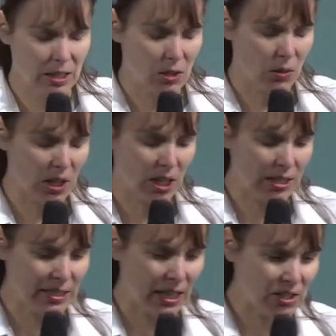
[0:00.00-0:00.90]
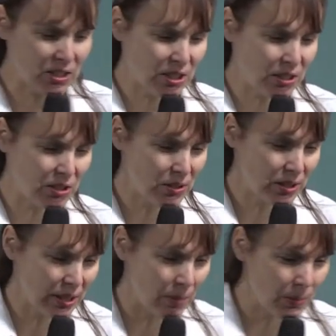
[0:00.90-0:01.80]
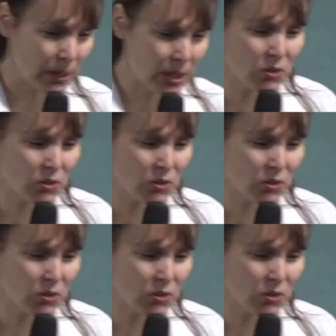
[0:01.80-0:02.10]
when God tells you to do something, you